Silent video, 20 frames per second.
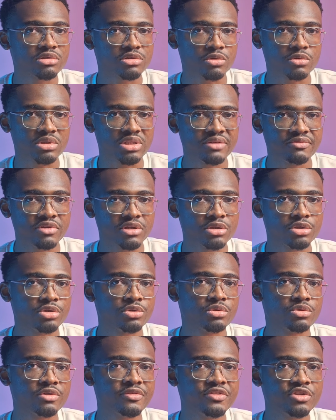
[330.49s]
So
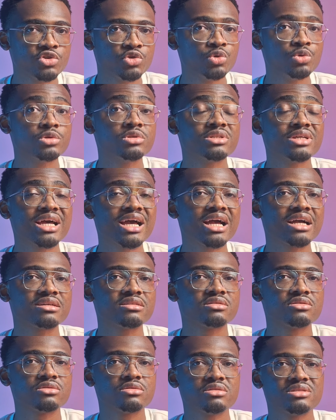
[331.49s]
if two users
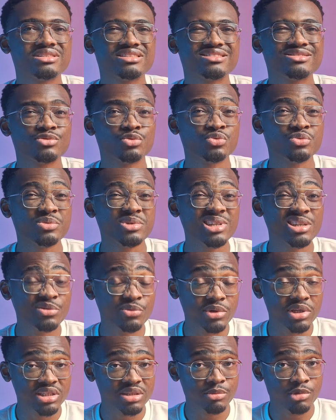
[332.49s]
ask
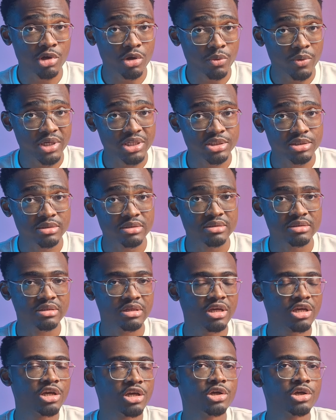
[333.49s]
really similar questions,